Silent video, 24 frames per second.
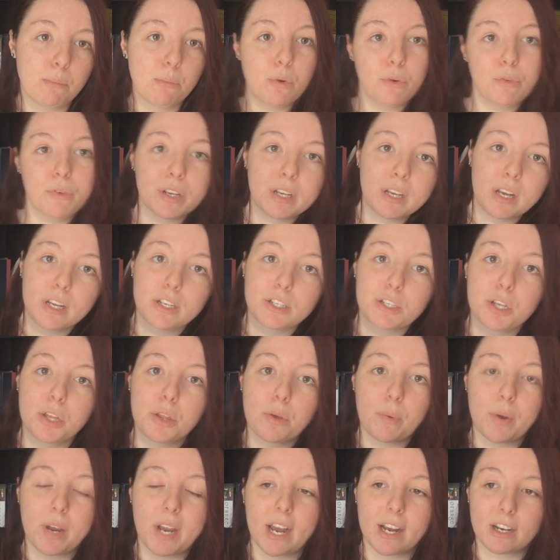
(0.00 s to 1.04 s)
moving on to
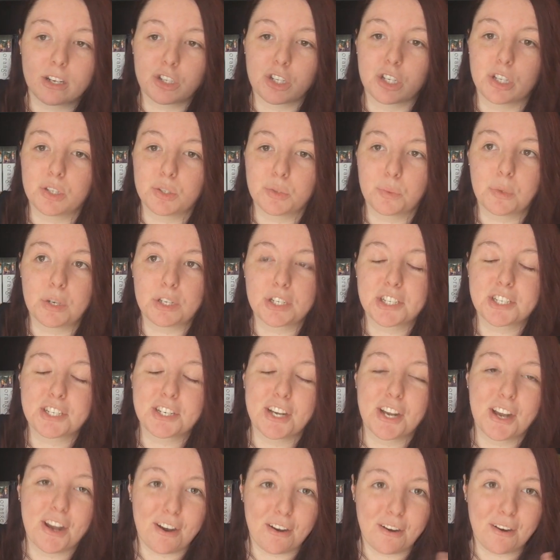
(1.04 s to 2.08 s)
the reactions, which
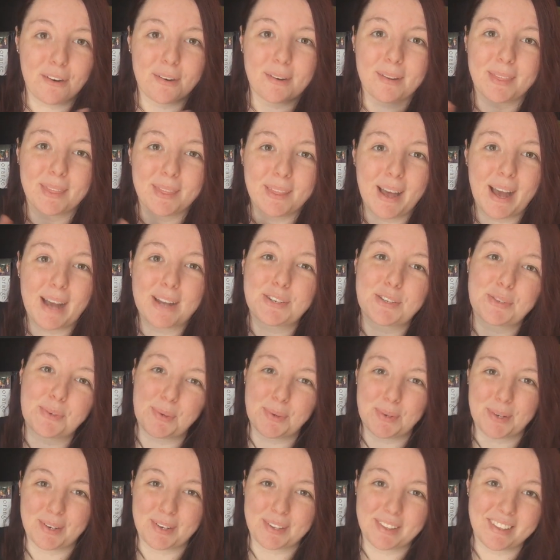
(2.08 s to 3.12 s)
are a lot
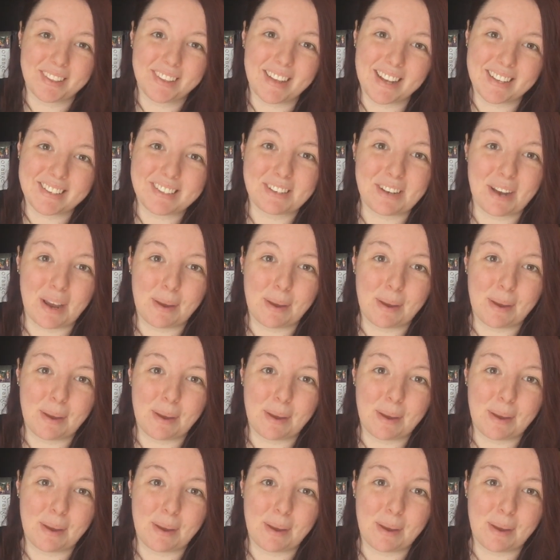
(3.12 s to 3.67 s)
shorter than last